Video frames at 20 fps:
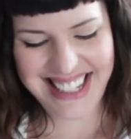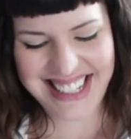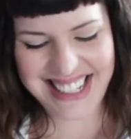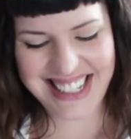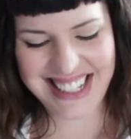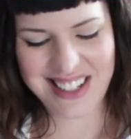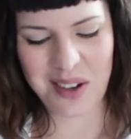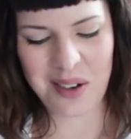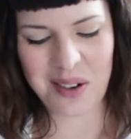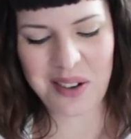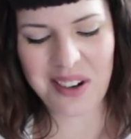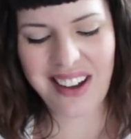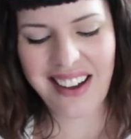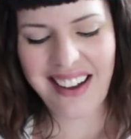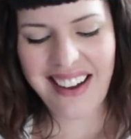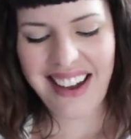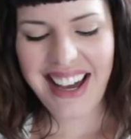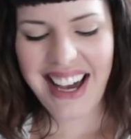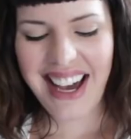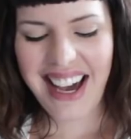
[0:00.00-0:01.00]
So
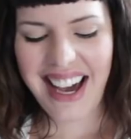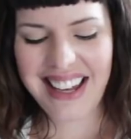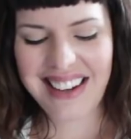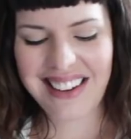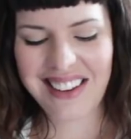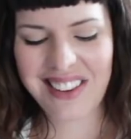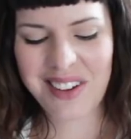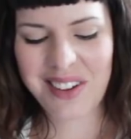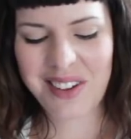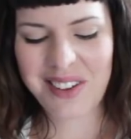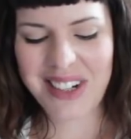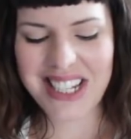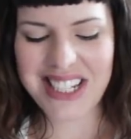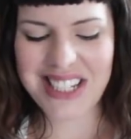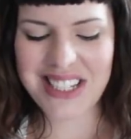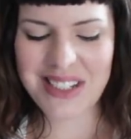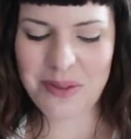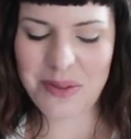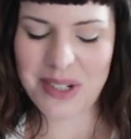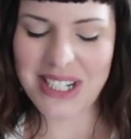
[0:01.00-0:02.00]
another
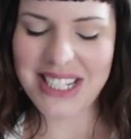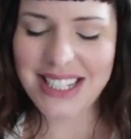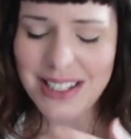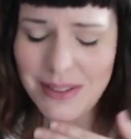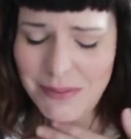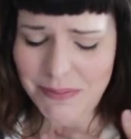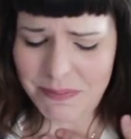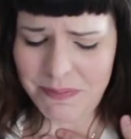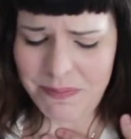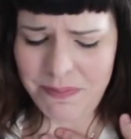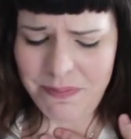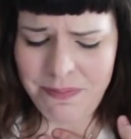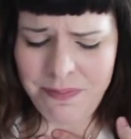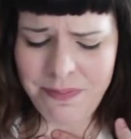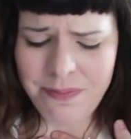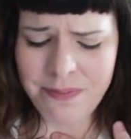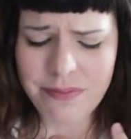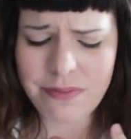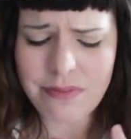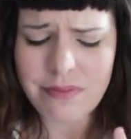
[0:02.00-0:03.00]
question was,
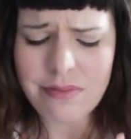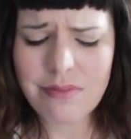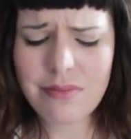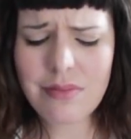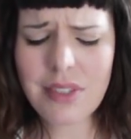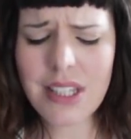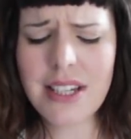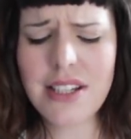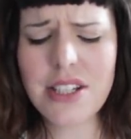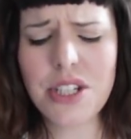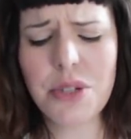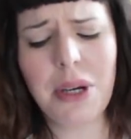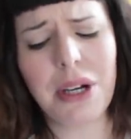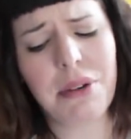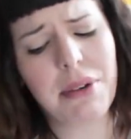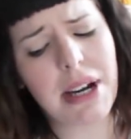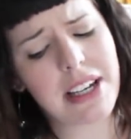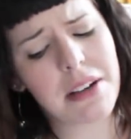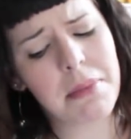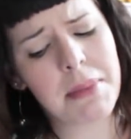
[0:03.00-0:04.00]

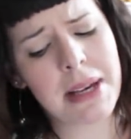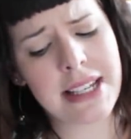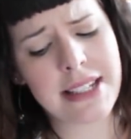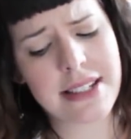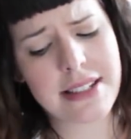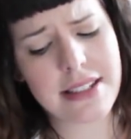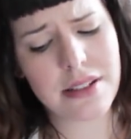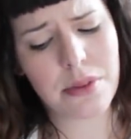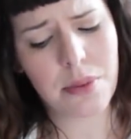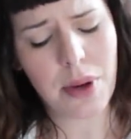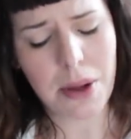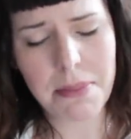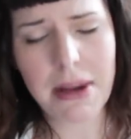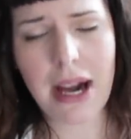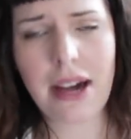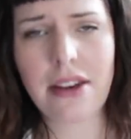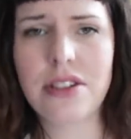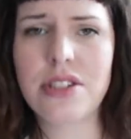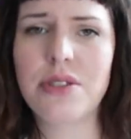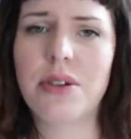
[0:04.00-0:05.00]
what
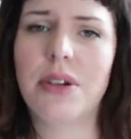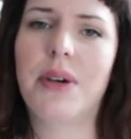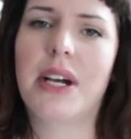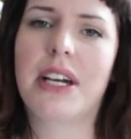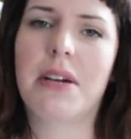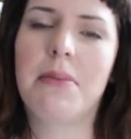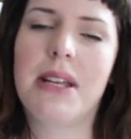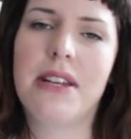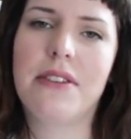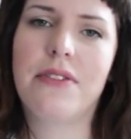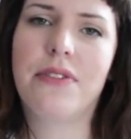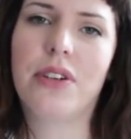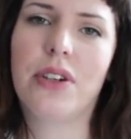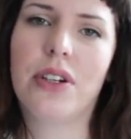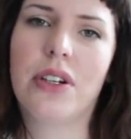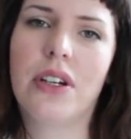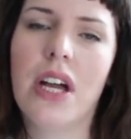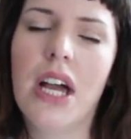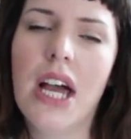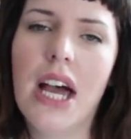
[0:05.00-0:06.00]
pattern do I recommend
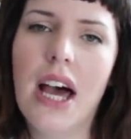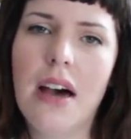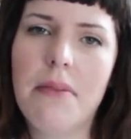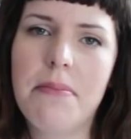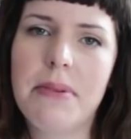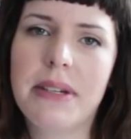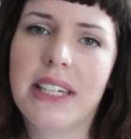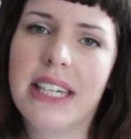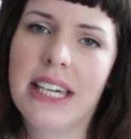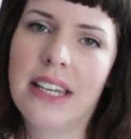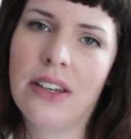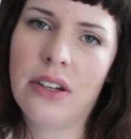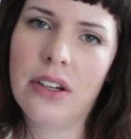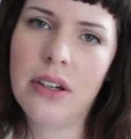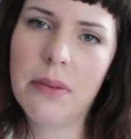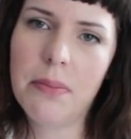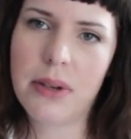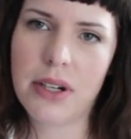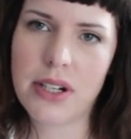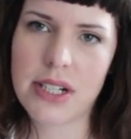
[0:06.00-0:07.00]
for a
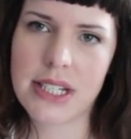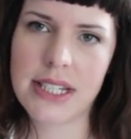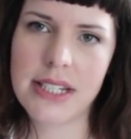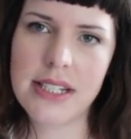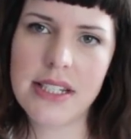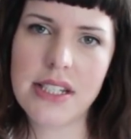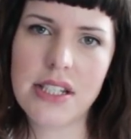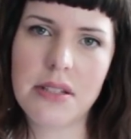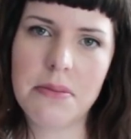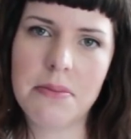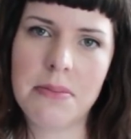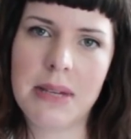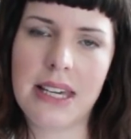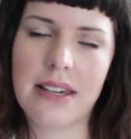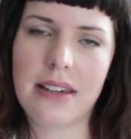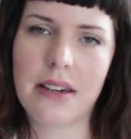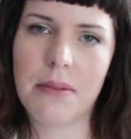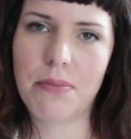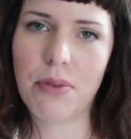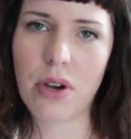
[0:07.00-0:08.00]
beginner person to
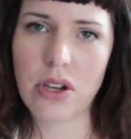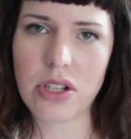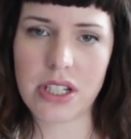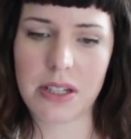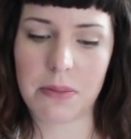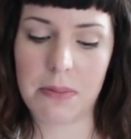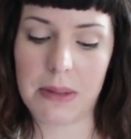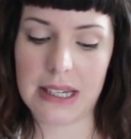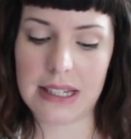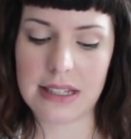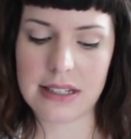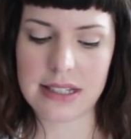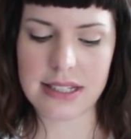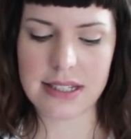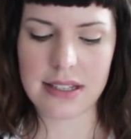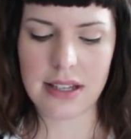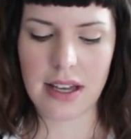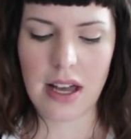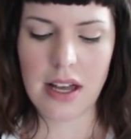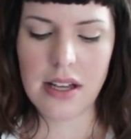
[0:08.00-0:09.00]
make project bags?